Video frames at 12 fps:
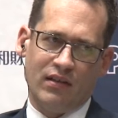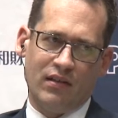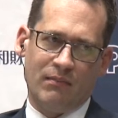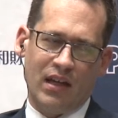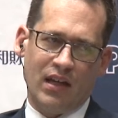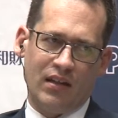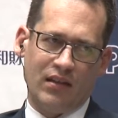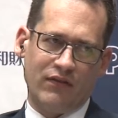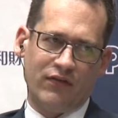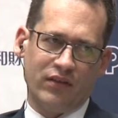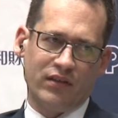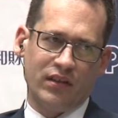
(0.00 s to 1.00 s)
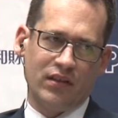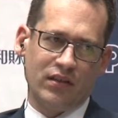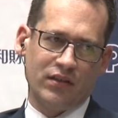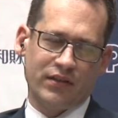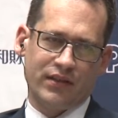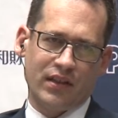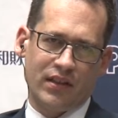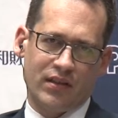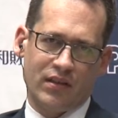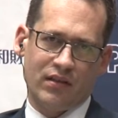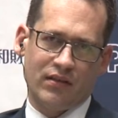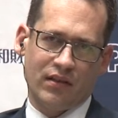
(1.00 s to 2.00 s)
demand that full
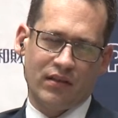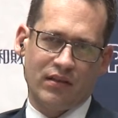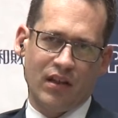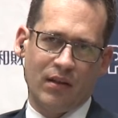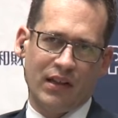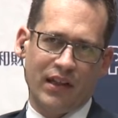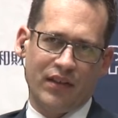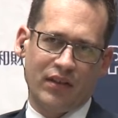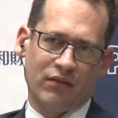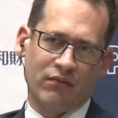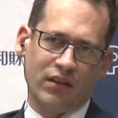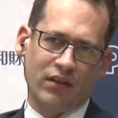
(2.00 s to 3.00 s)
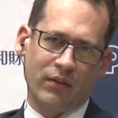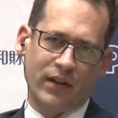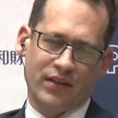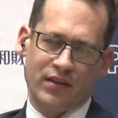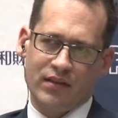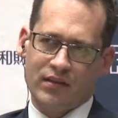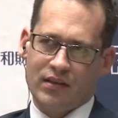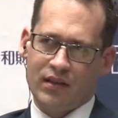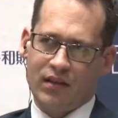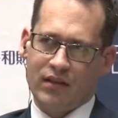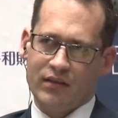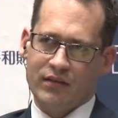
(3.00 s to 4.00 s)
denuclearization is on the table. I think the real question is going
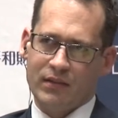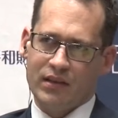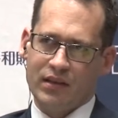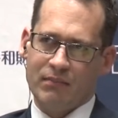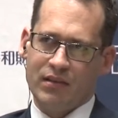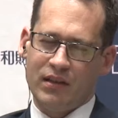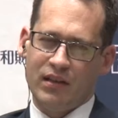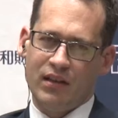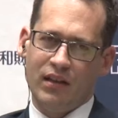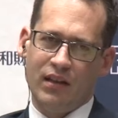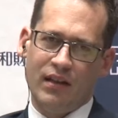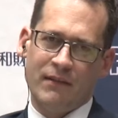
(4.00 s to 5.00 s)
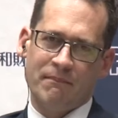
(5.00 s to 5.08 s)
to ultimately be,